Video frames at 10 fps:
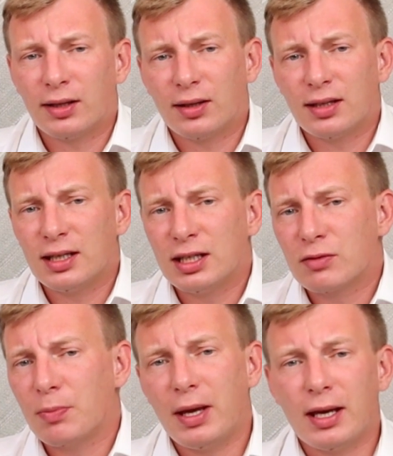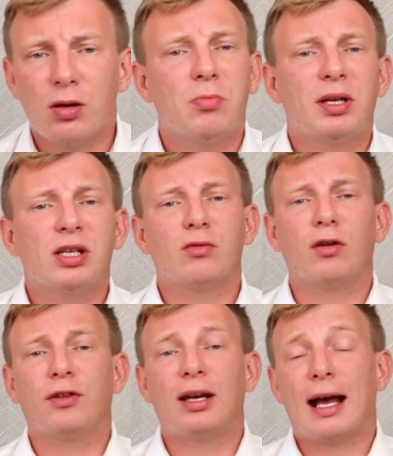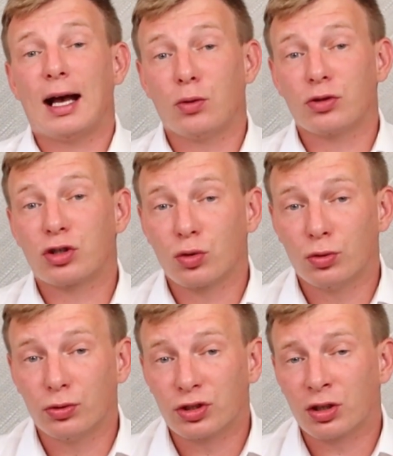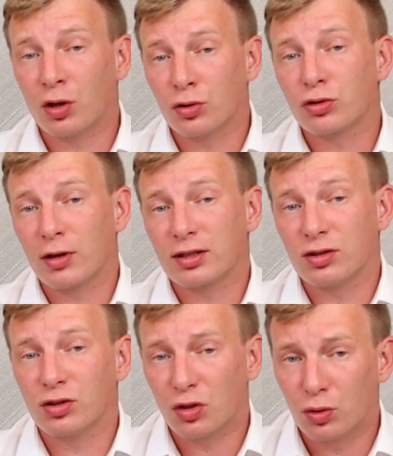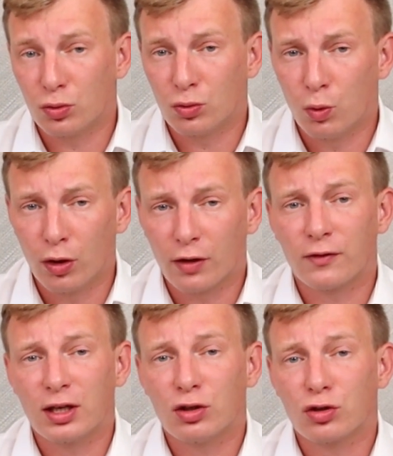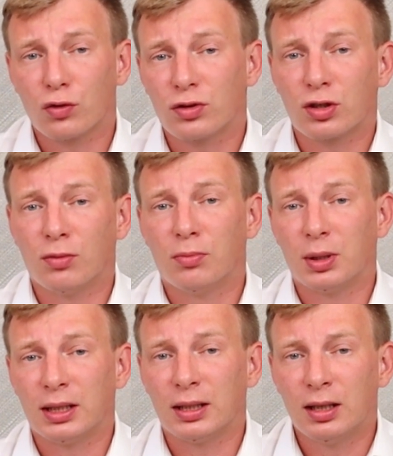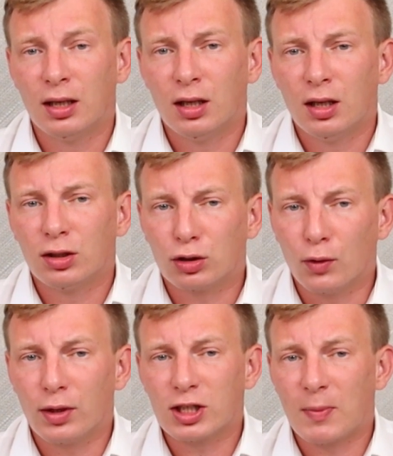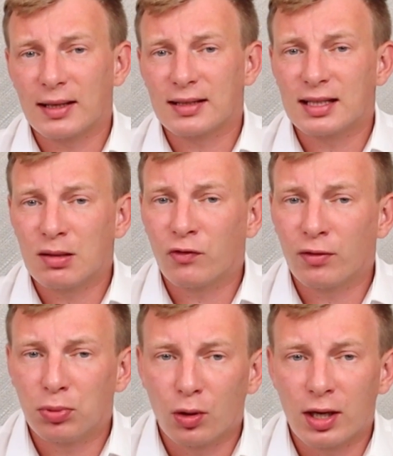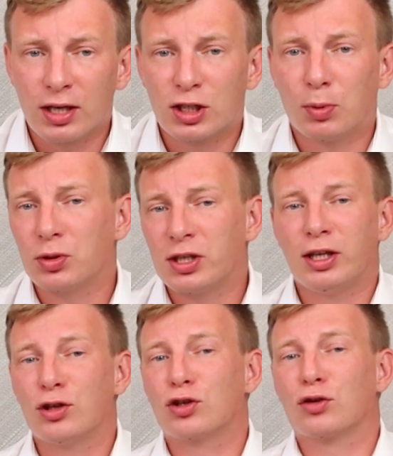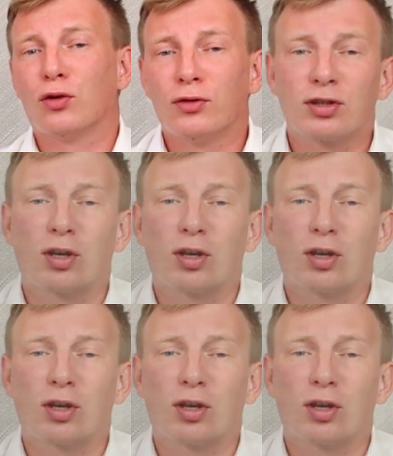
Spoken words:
that these repair companies are often outsourced contractors who work for the insurance company. Don't expect a team of employees sporting the insurance